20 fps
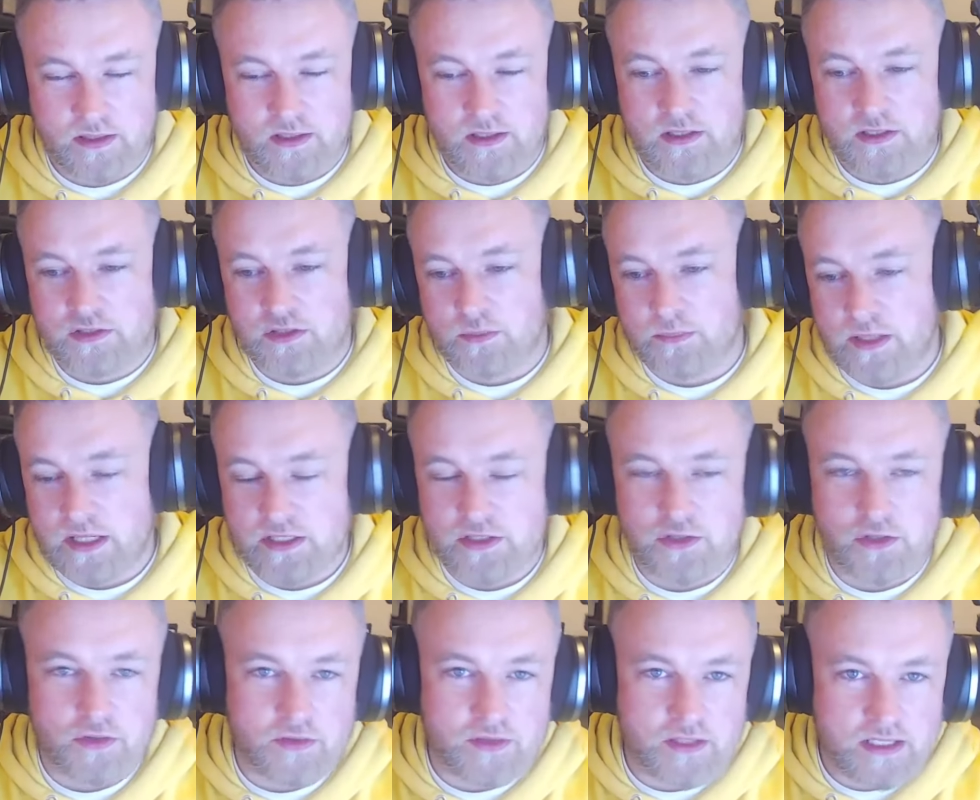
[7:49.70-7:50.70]
So make
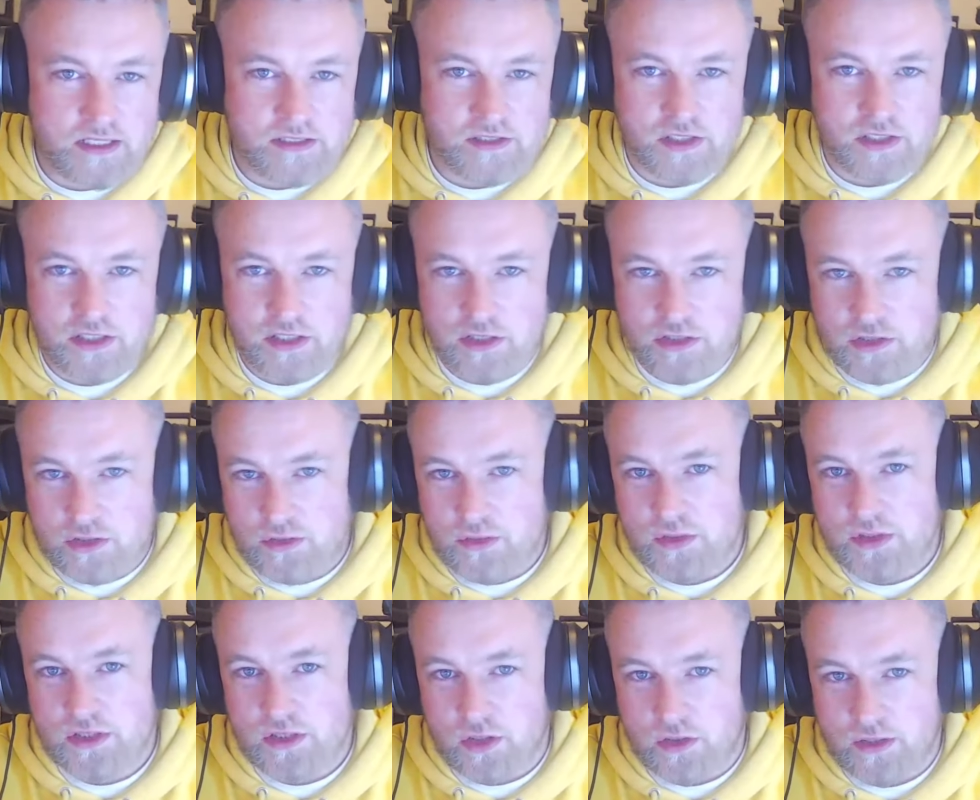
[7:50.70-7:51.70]
sure things that you do
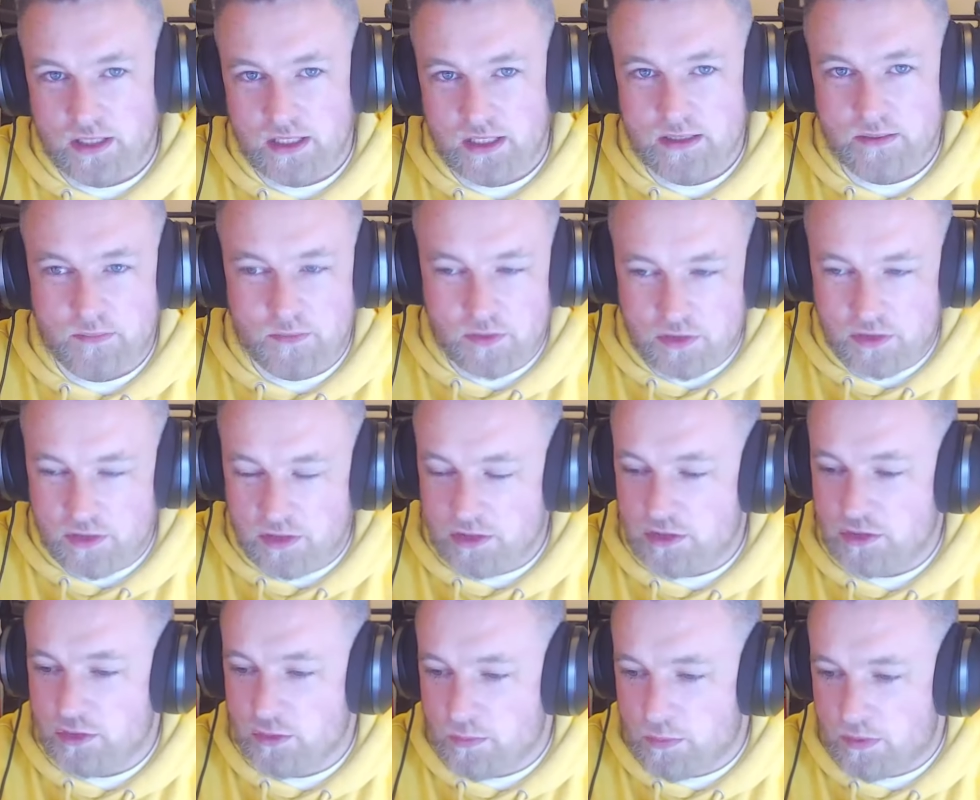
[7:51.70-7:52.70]
stock in, you
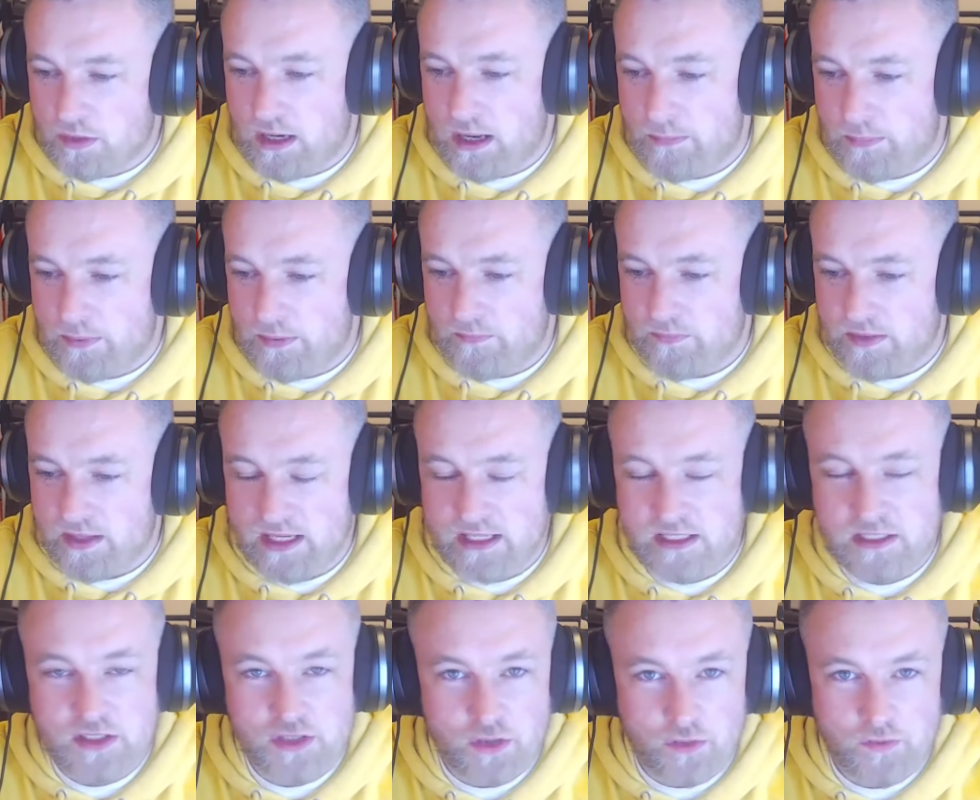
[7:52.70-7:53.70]
do prep,
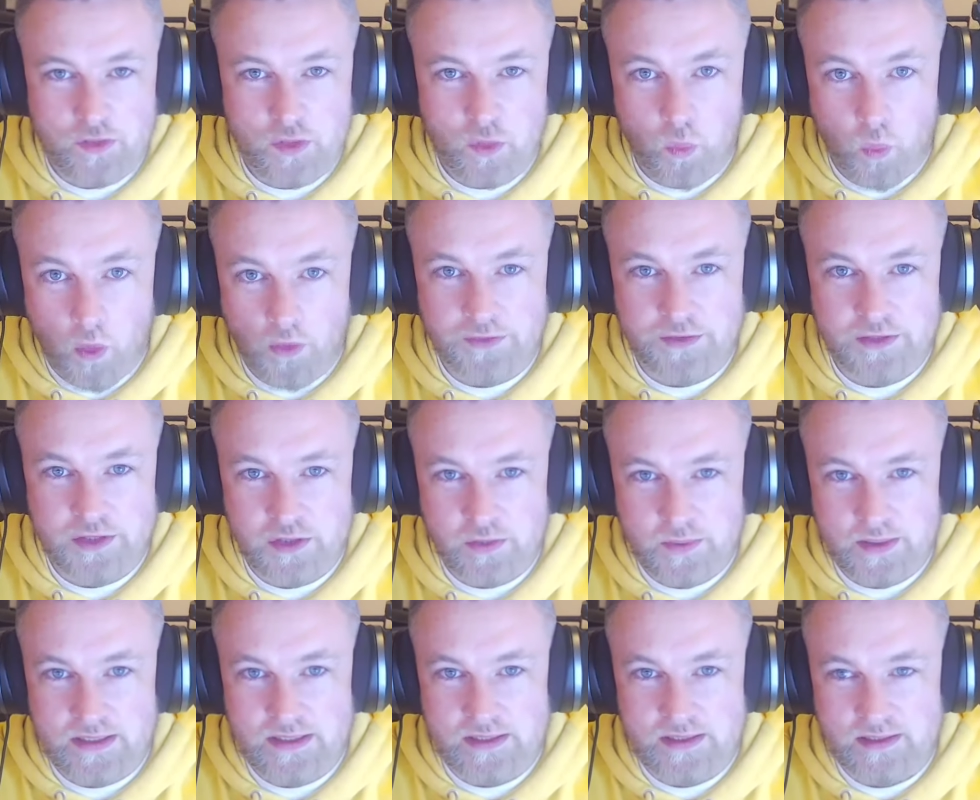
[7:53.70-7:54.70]
is stuff you want to
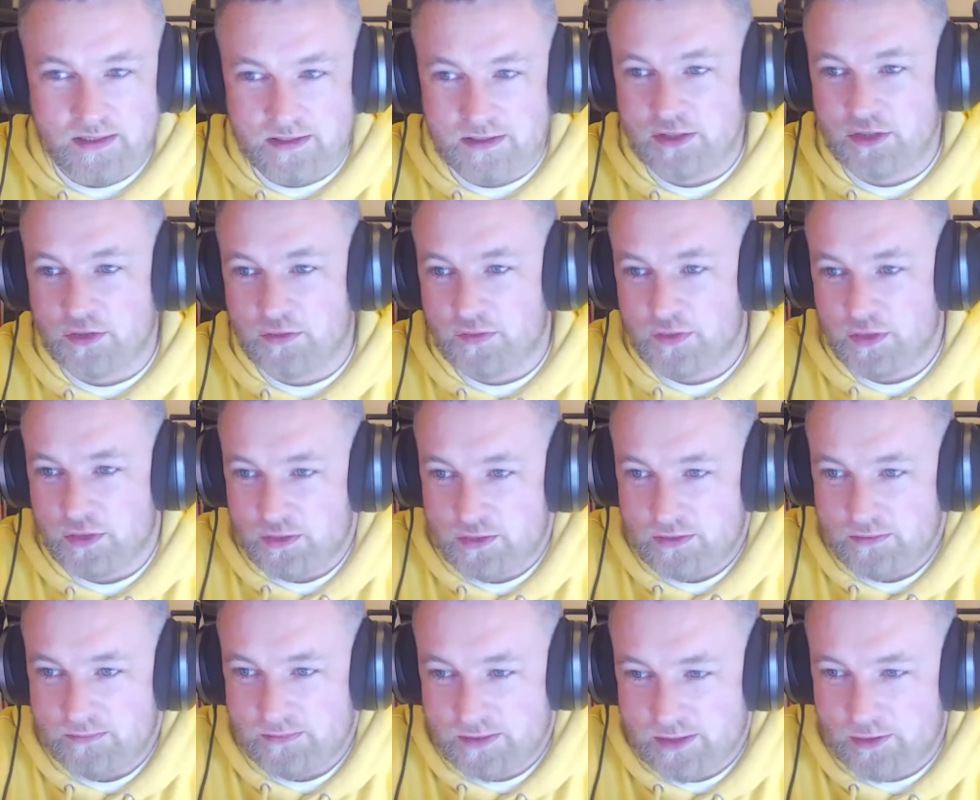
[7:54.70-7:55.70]
eat and stuff you're
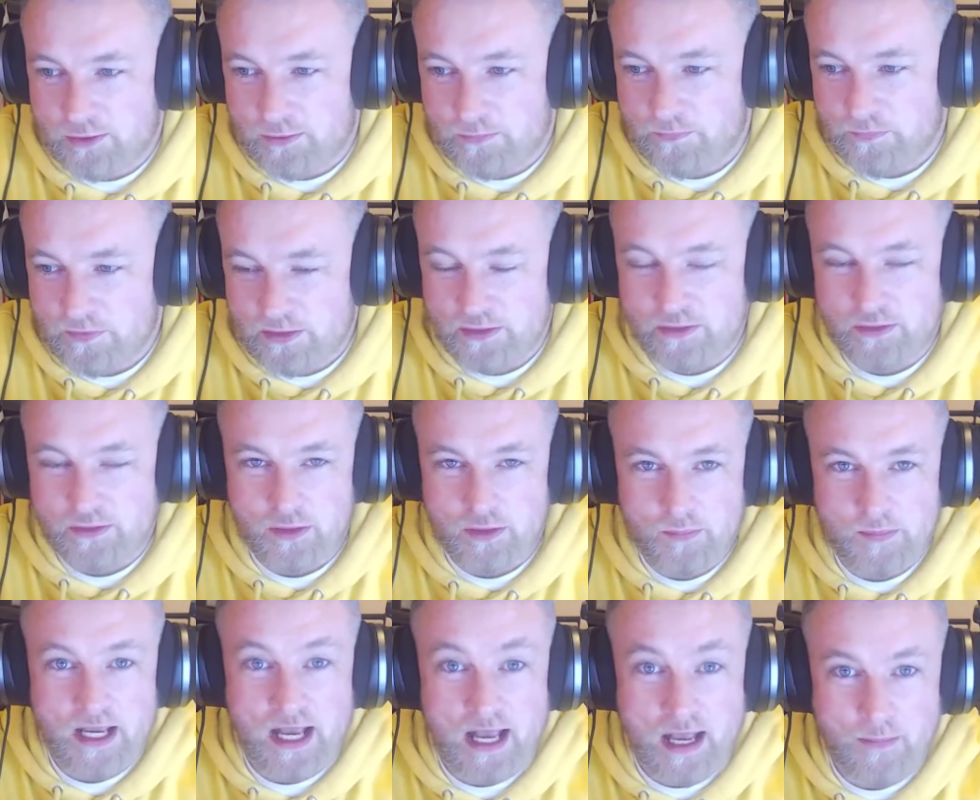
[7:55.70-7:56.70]
going to be
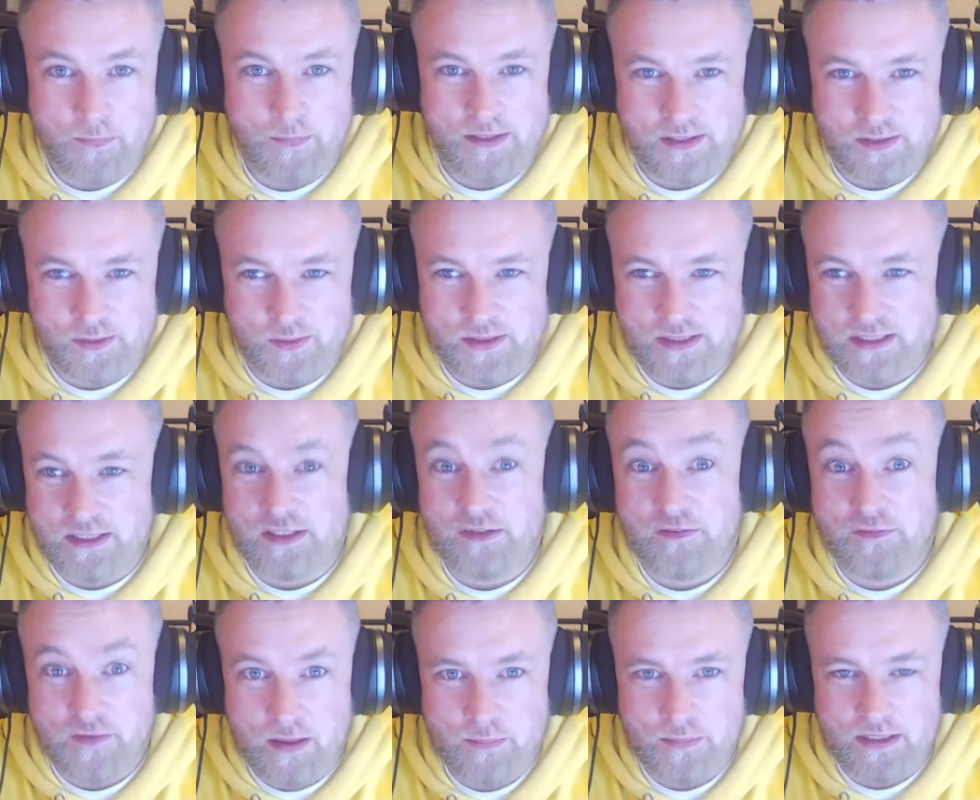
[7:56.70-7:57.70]
happy to eat, and your
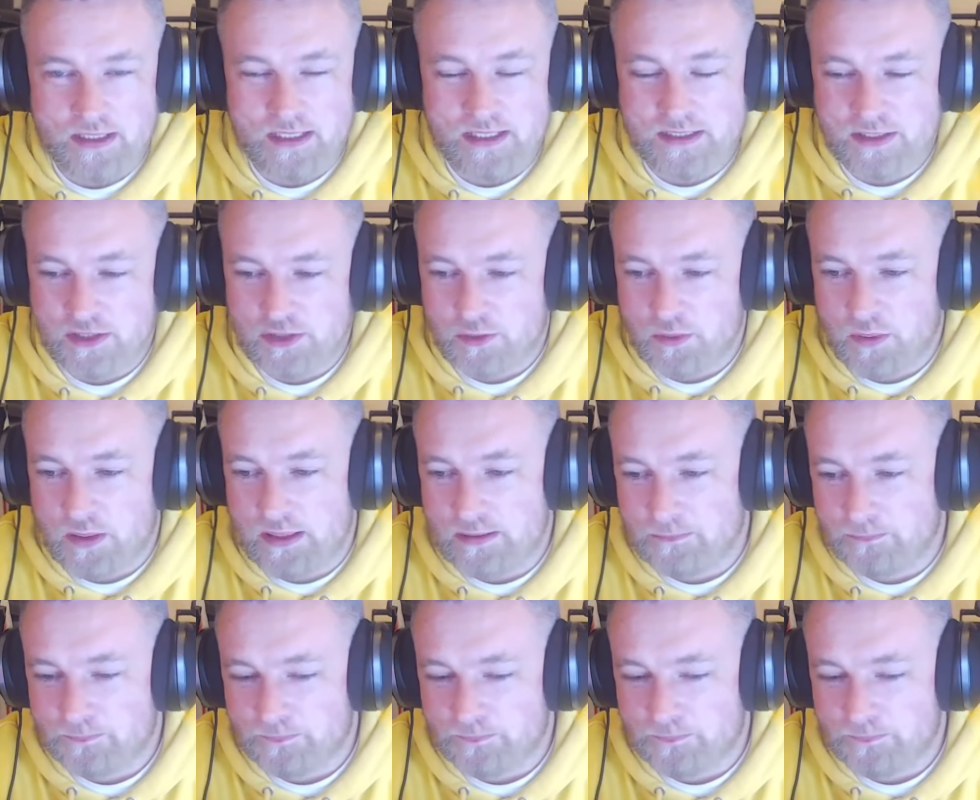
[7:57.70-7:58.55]
family is as well.